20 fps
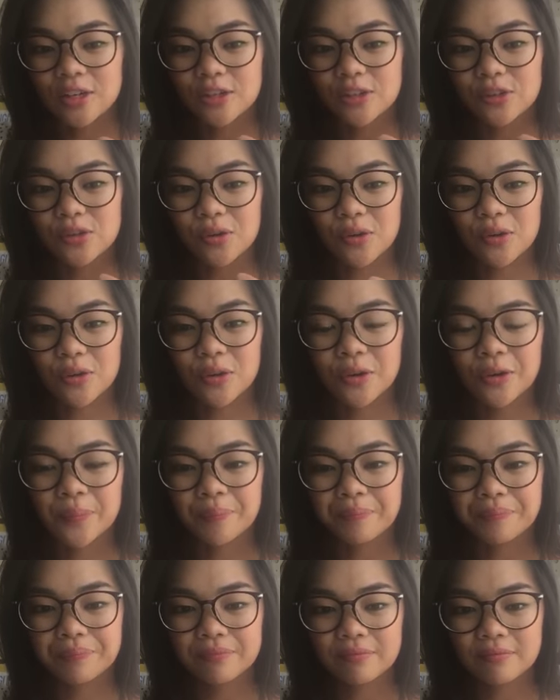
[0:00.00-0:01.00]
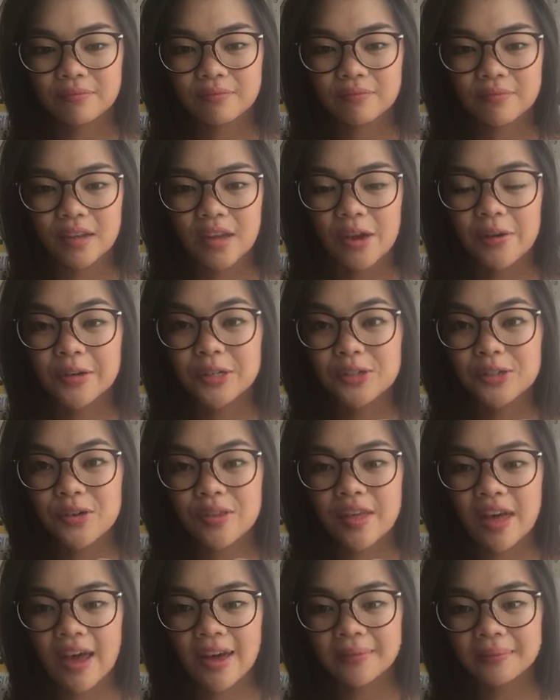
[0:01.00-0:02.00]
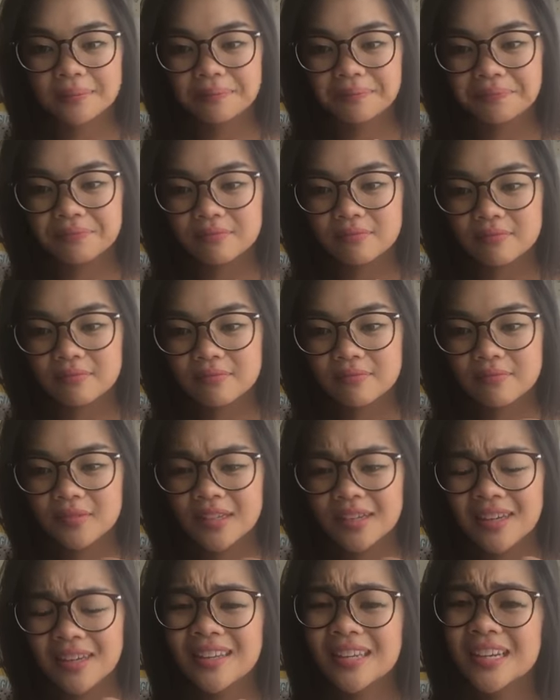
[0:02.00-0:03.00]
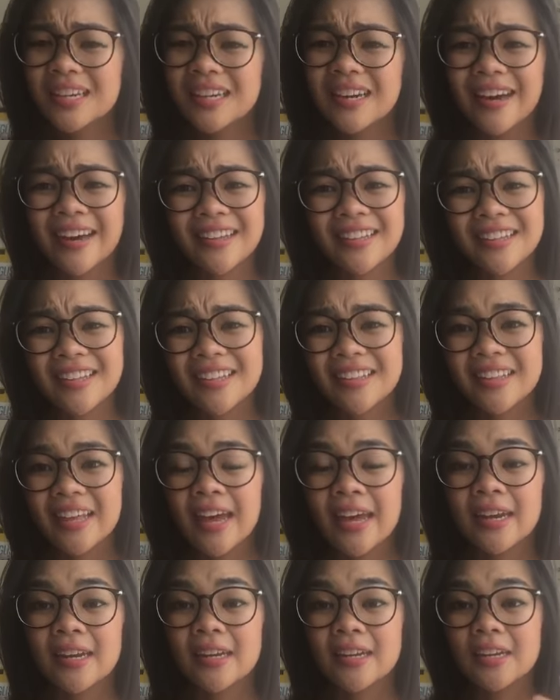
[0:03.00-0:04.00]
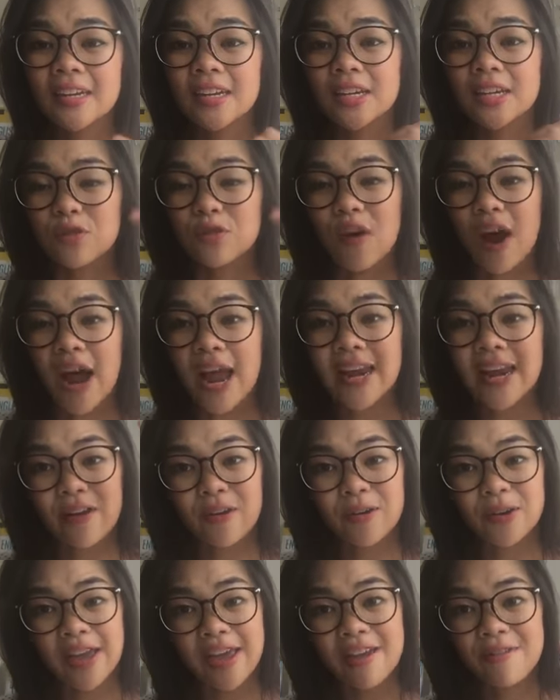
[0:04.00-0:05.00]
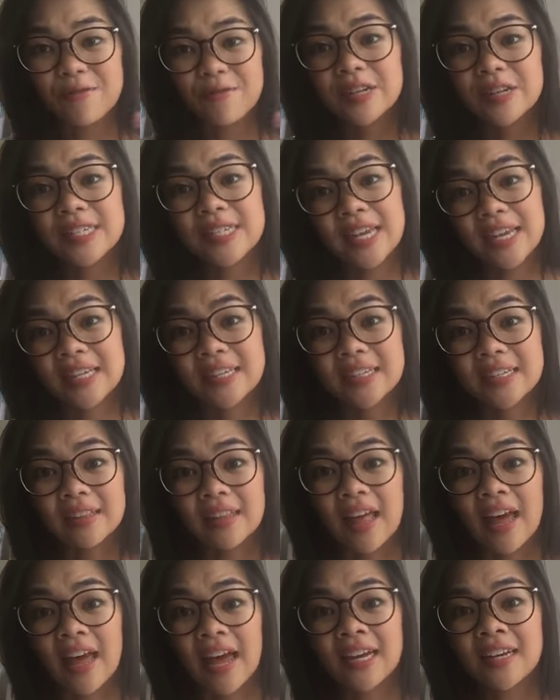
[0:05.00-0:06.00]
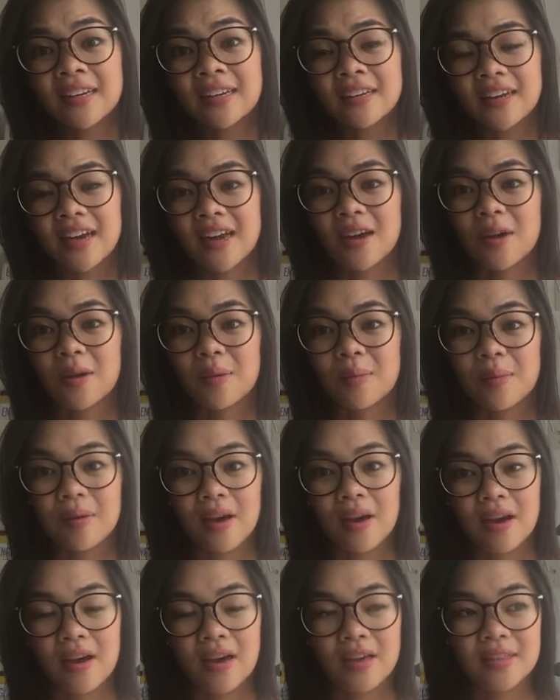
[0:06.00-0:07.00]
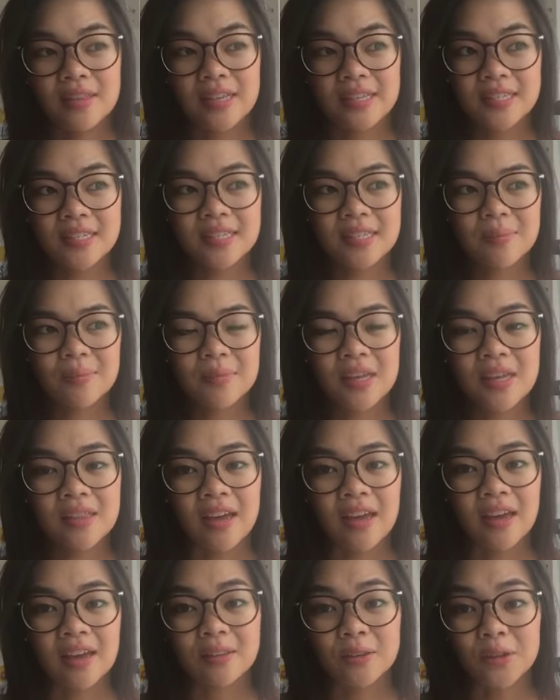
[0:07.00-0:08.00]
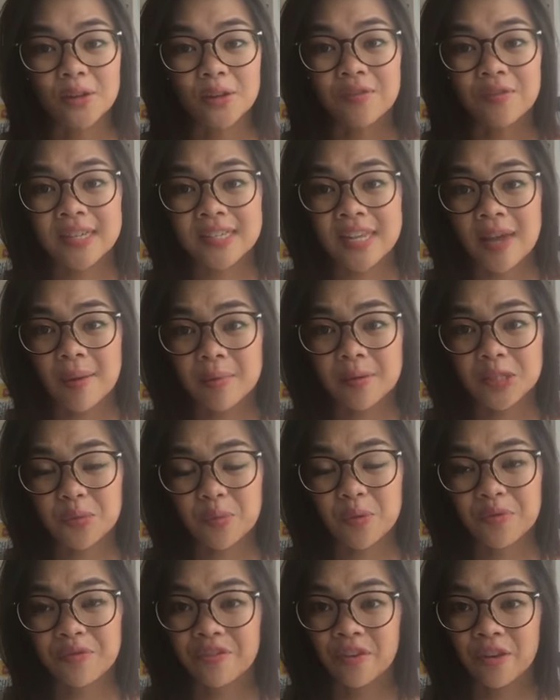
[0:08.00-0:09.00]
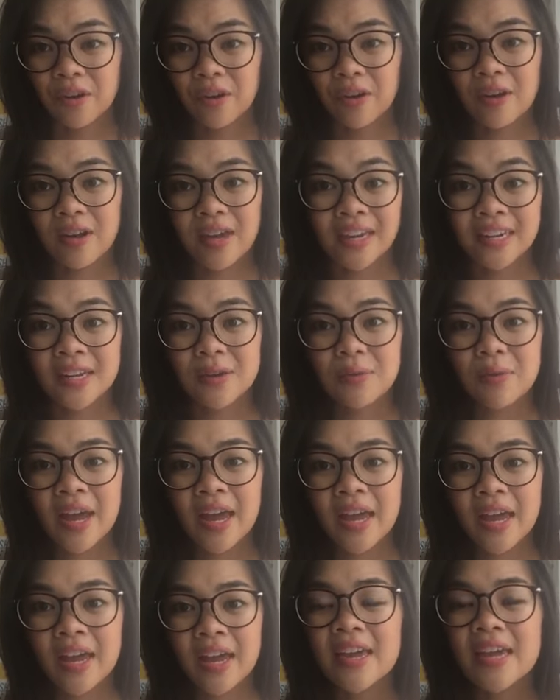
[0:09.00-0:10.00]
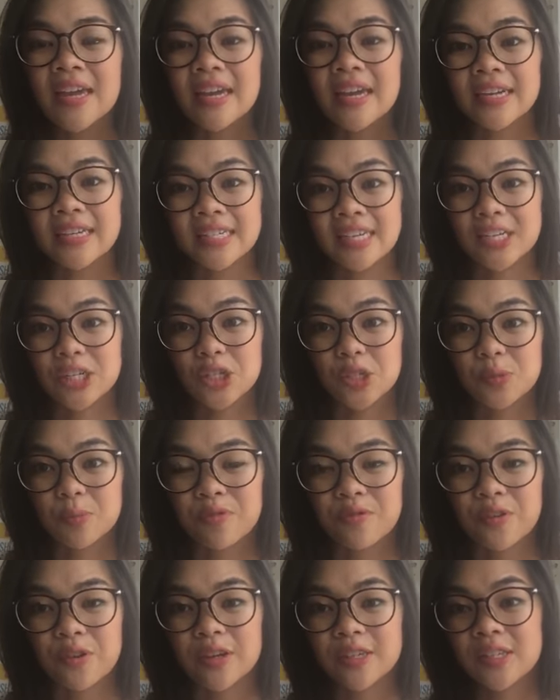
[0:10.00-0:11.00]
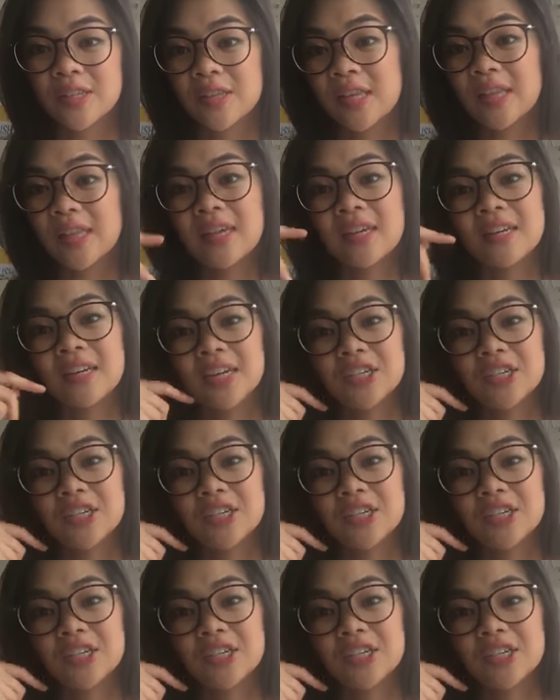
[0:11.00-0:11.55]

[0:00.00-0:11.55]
So I would do that, and then other than that, write on every second line. This is something that a lot of examiners prefer anyway, and teachers prefer, so that they can